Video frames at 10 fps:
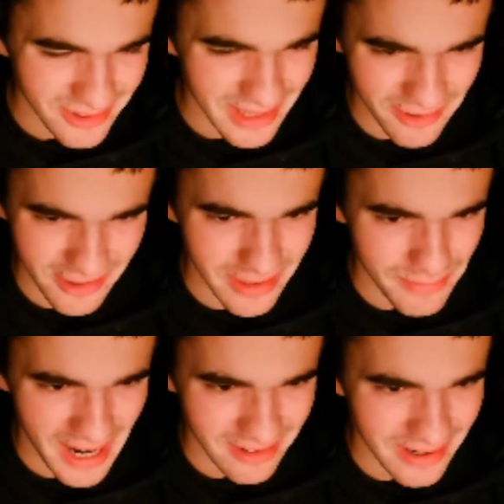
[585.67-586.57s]
They were in the
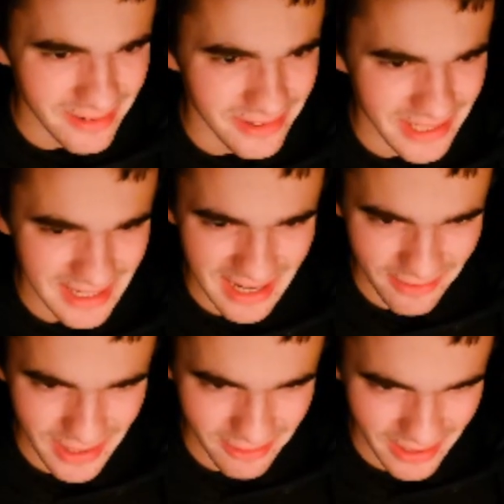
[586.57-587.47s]
background. It was actually a
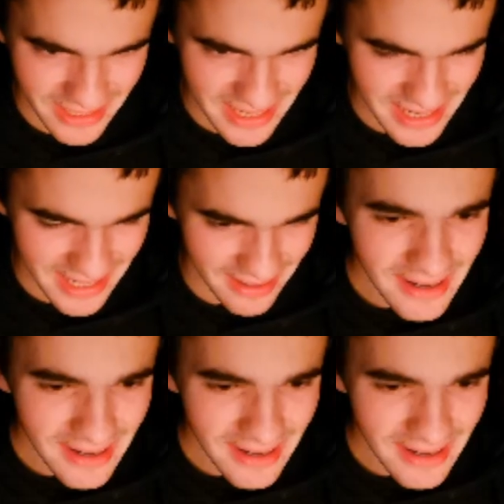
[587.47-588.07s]
really quite key hint.